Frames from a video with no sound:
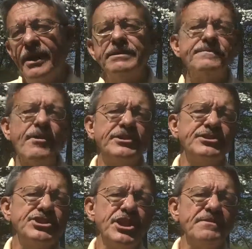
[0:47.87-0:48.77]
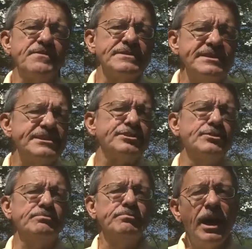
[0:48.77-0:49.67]
And the Francis Schaeffer
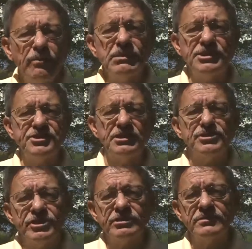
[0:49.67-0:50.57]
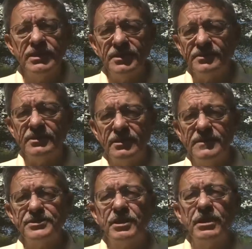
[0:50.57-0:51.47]
Institute published this
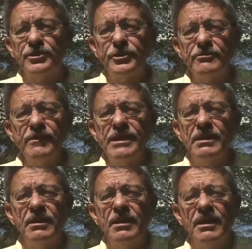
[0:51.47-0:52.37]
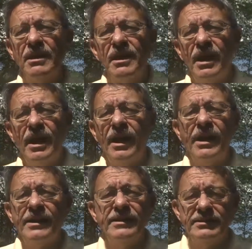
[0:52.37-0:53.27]
survey
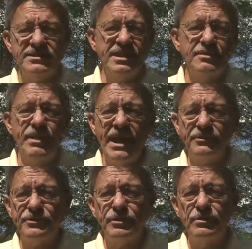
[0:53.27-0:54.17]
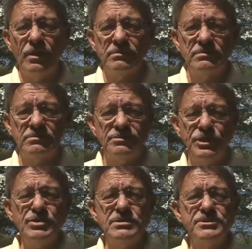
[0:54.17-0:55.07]
just in the past two
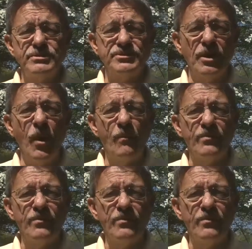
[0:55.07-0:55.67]
years or so.